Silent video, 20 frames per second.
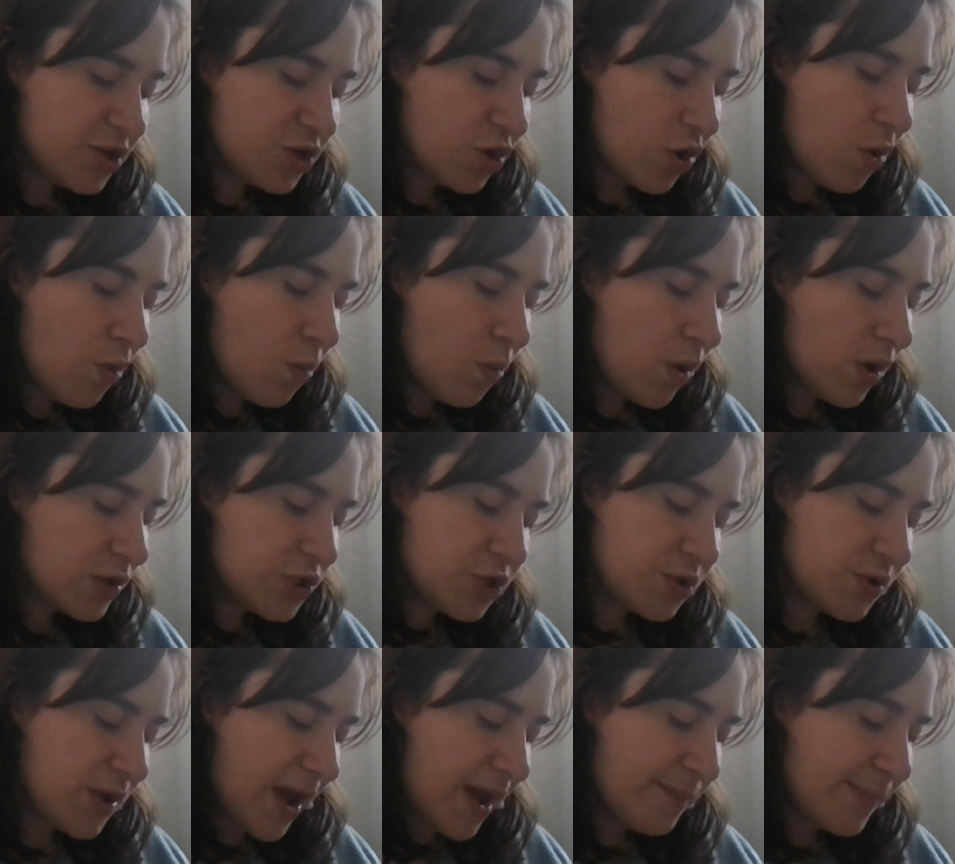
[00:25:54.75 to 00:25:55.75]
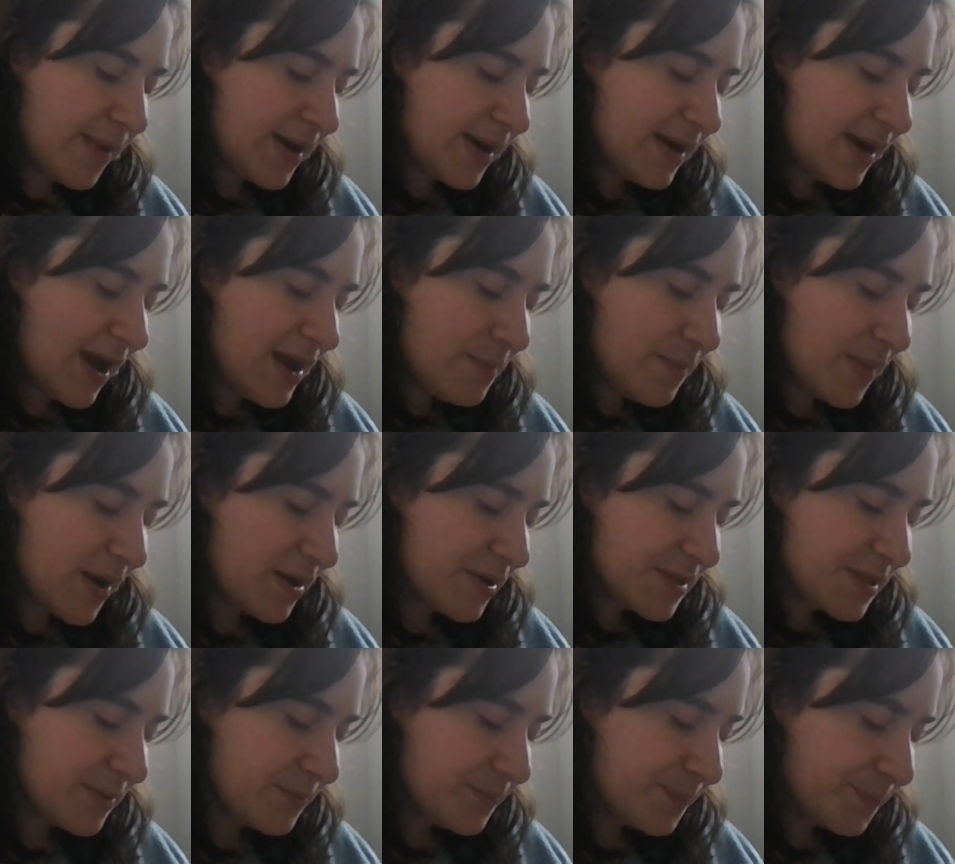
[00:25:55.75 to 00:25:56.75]
don't want you to have my-
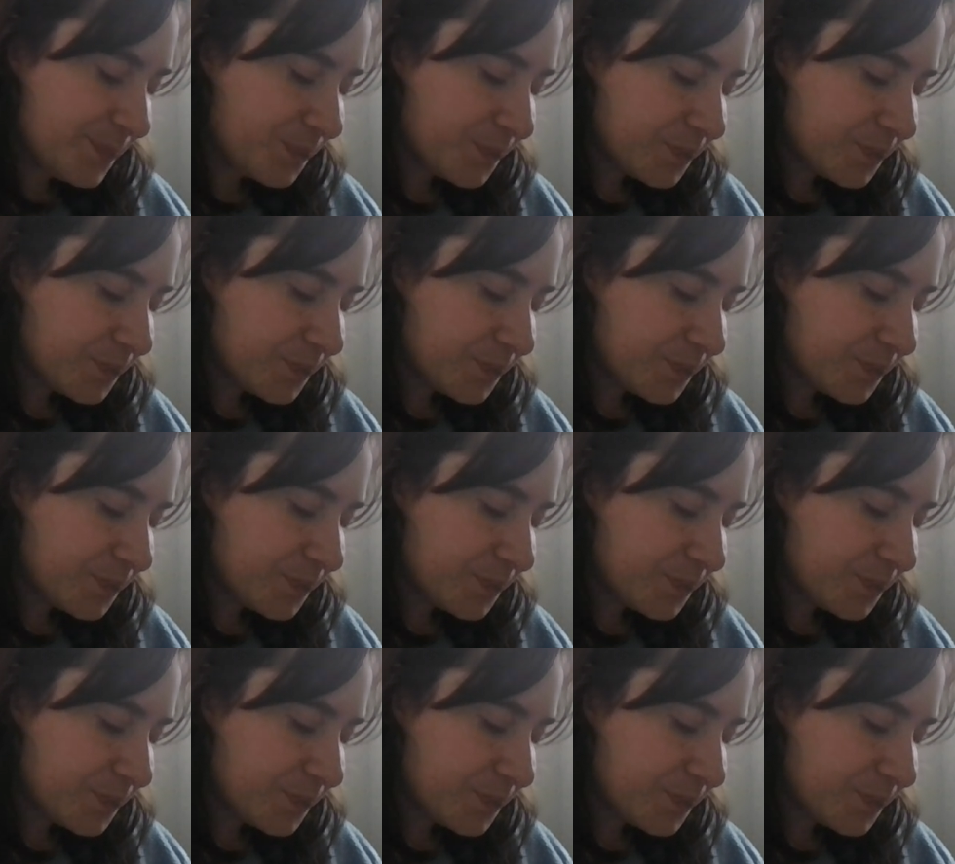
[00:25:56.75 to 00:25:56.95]
nightmares.